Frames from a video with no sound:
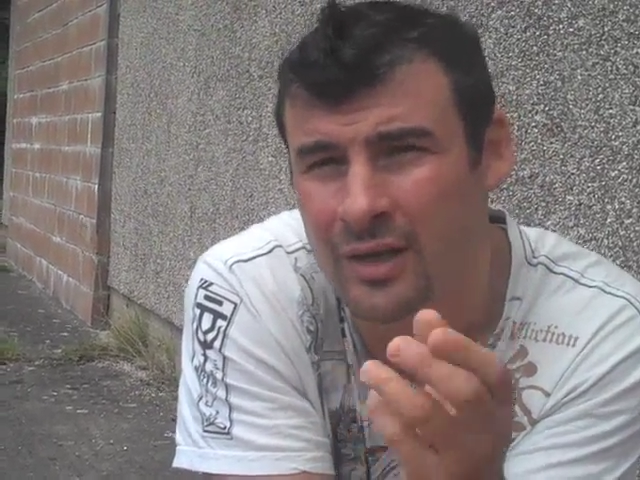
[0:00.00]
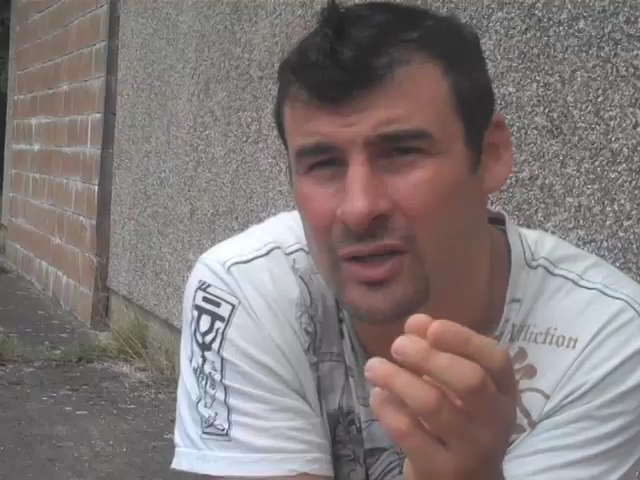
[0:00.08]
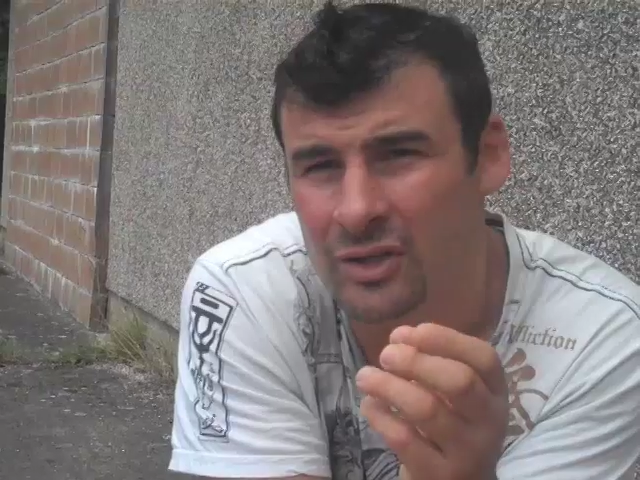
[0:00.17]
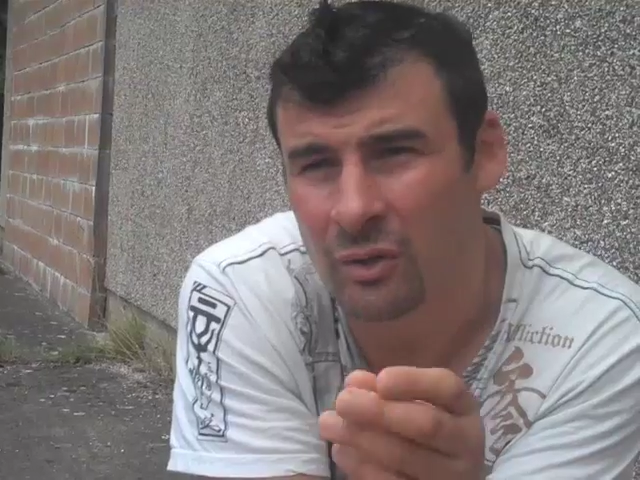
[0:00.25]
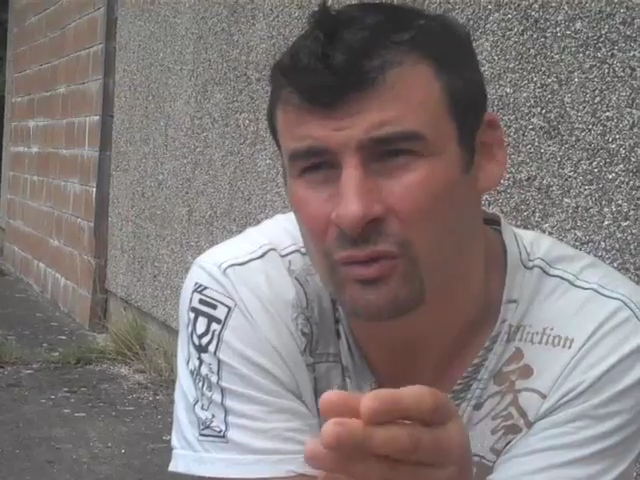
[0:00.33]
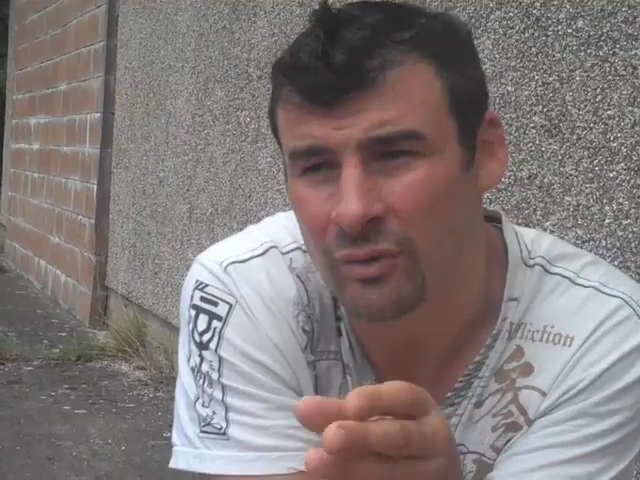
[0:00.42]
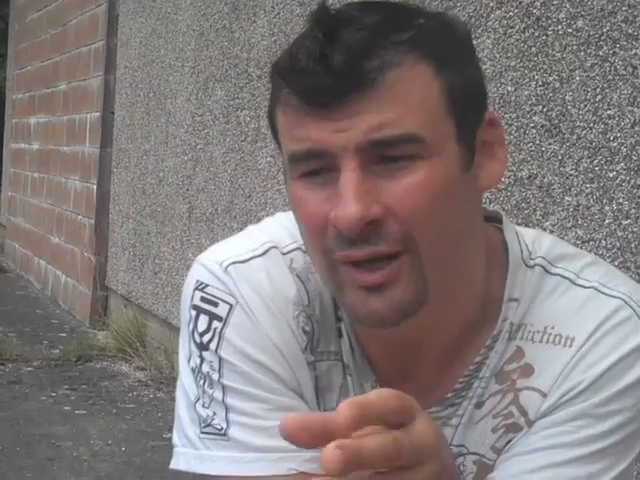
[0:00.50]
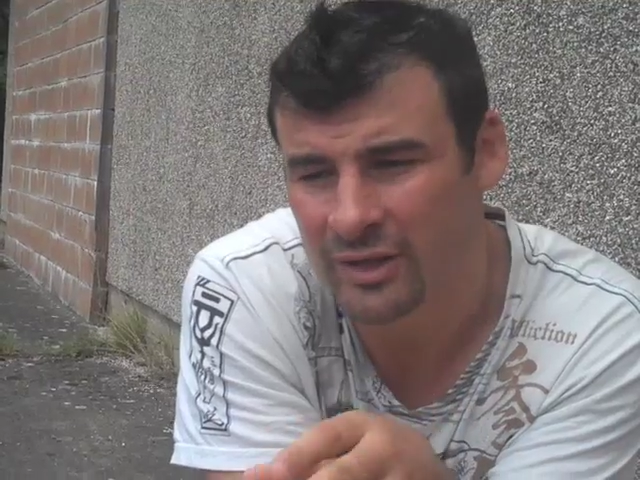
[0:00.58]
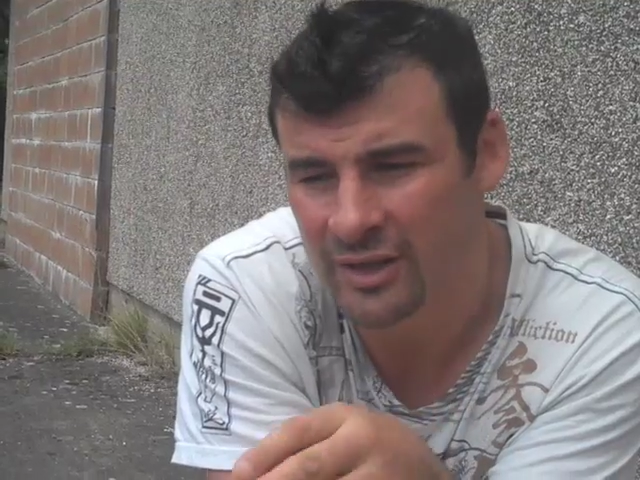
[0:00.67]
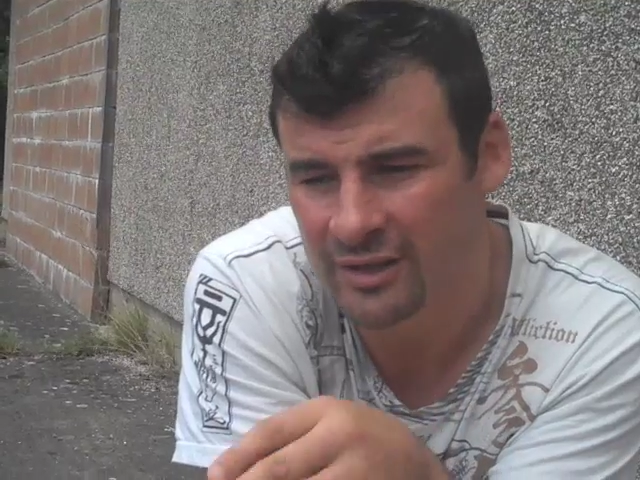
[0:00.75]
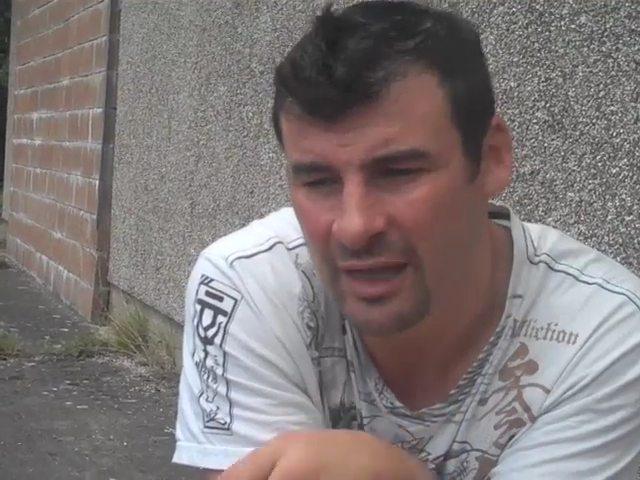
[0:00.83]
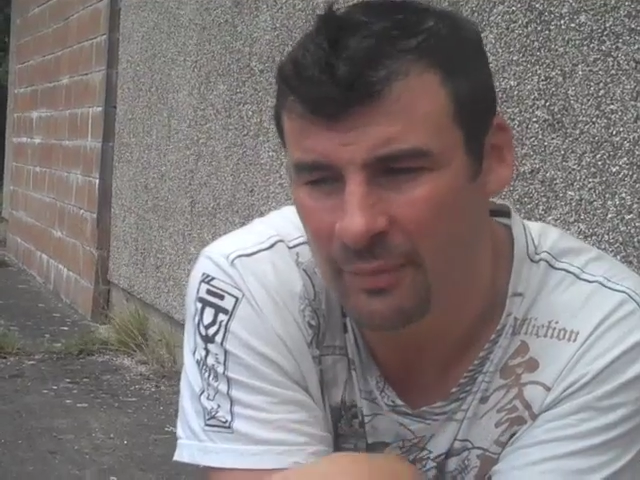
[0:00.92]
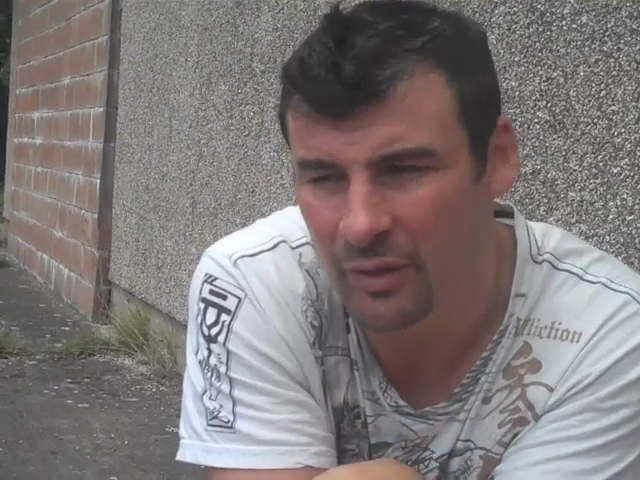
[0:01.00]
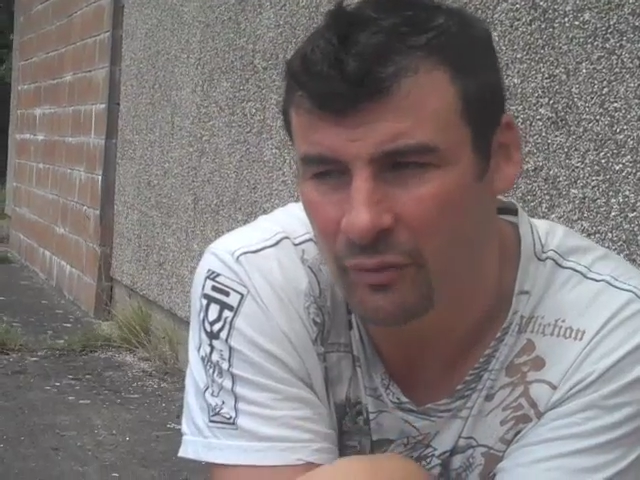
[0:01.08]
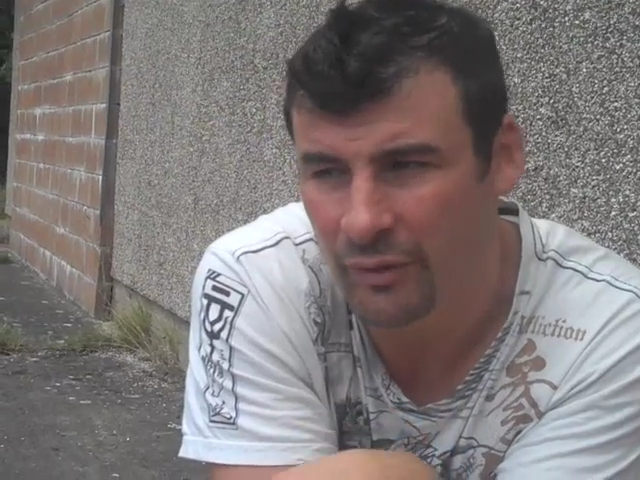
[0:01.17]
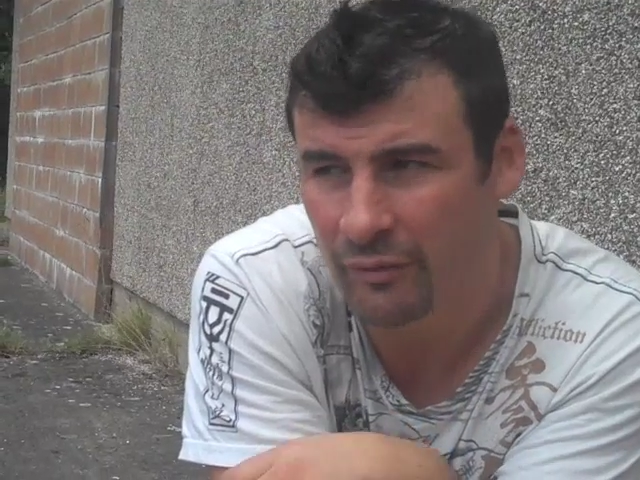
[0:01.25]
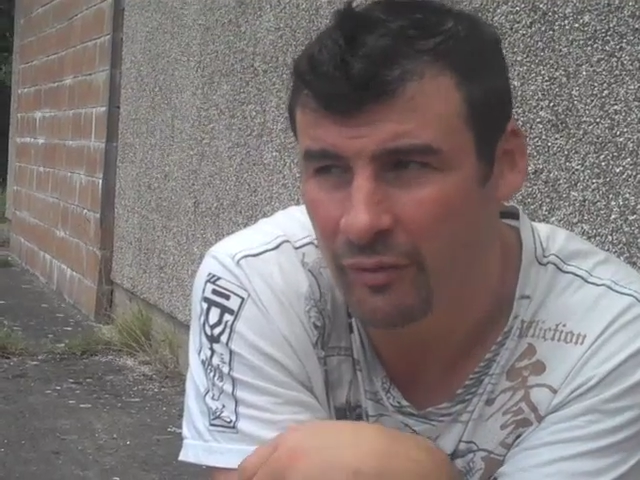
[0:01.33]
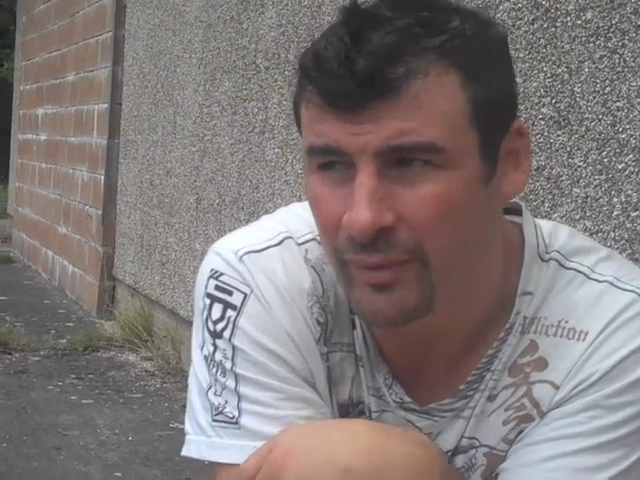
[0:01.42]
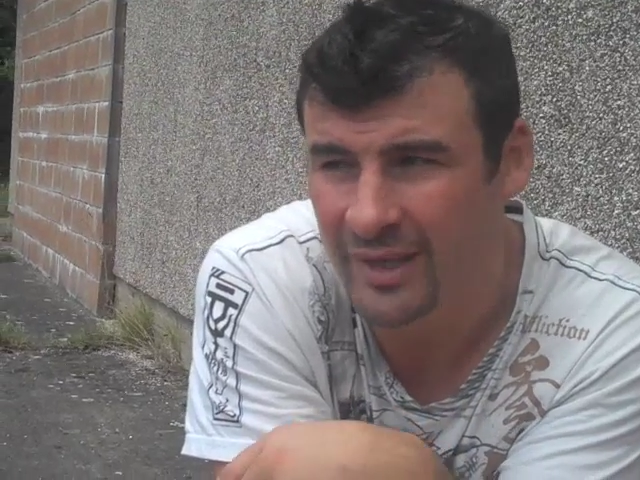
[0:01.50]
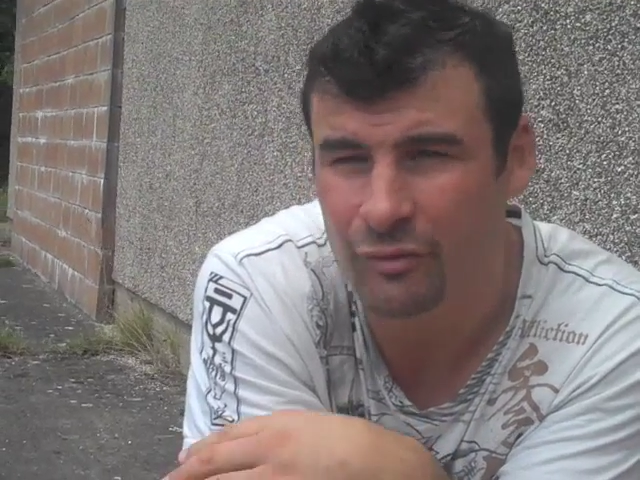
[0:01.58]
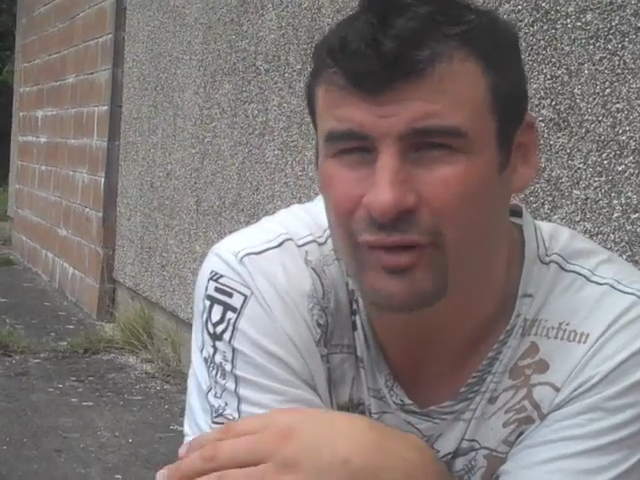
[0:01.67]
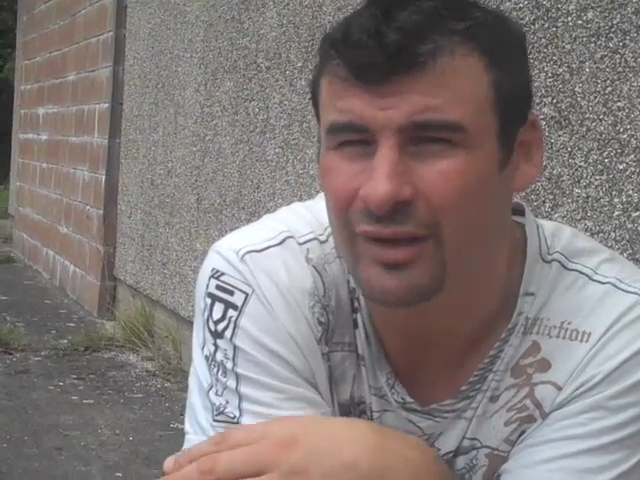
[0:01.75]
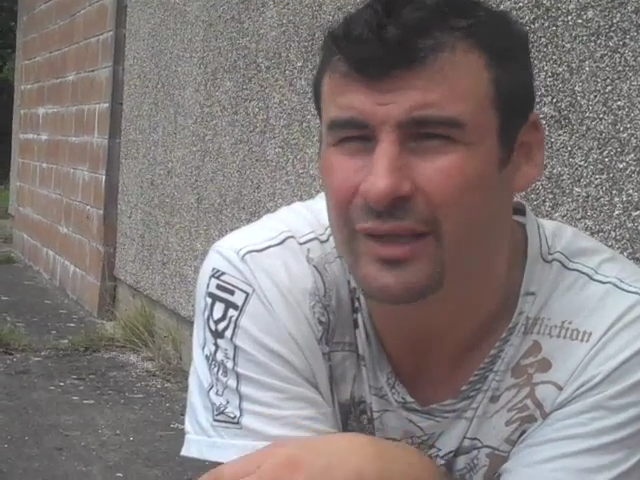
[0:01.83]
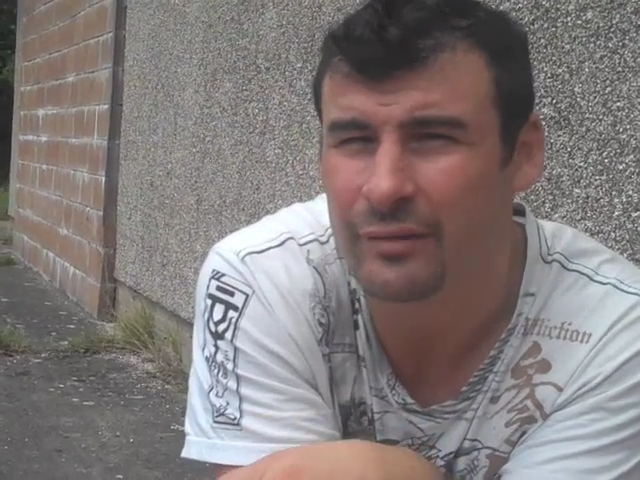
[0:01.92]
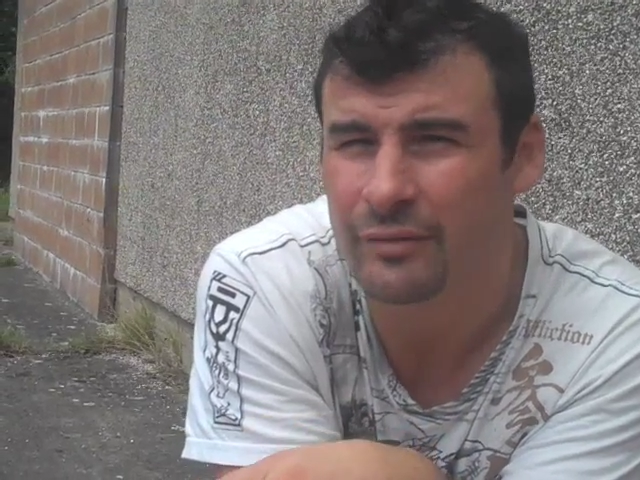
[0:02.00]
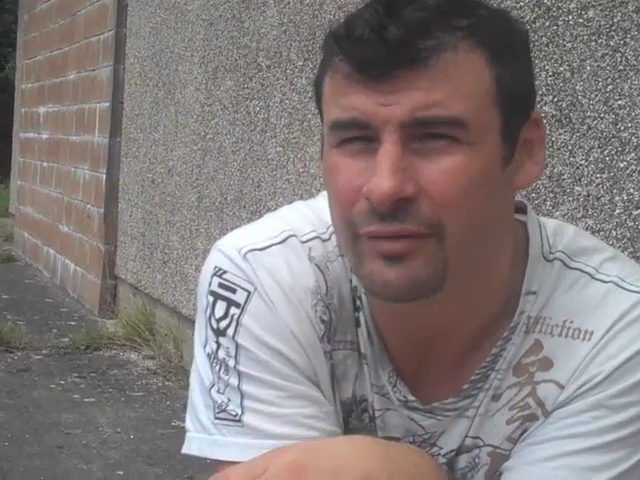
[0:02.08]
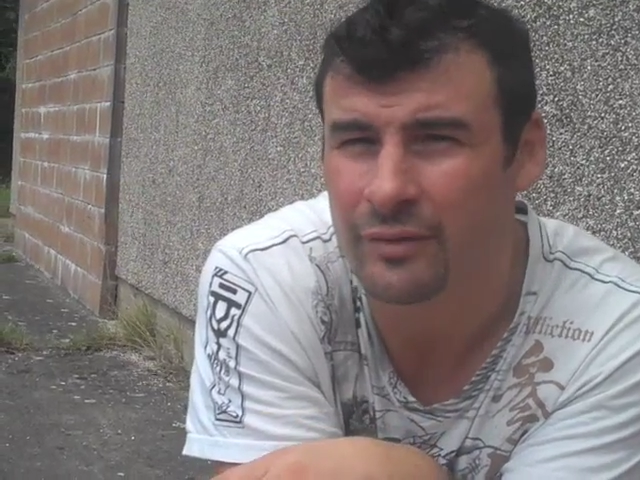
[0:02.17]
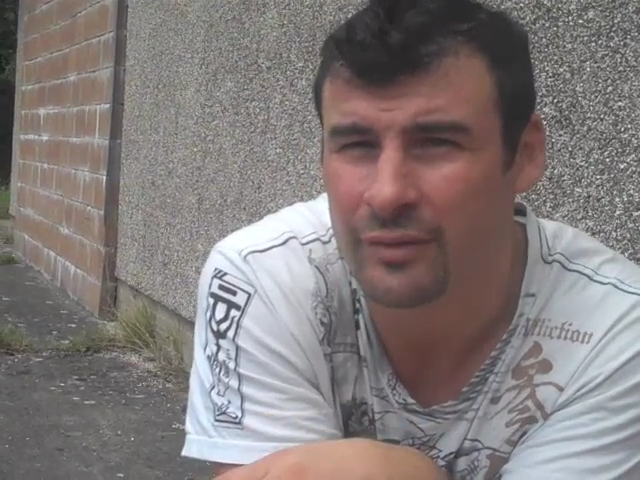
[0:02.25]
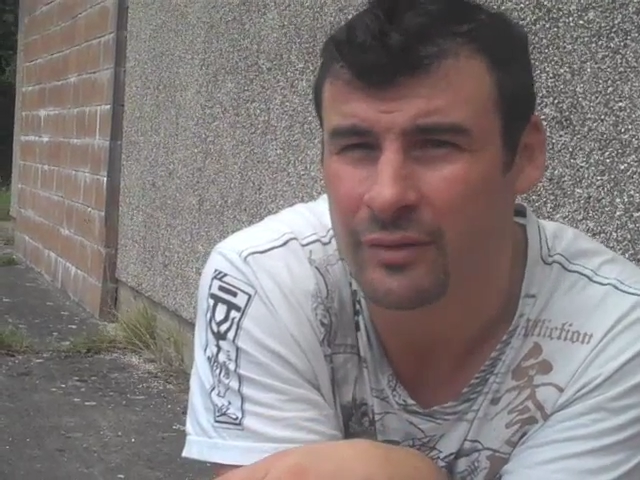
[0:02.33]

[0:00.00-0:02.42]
So to actually step in the ring for me is a relief.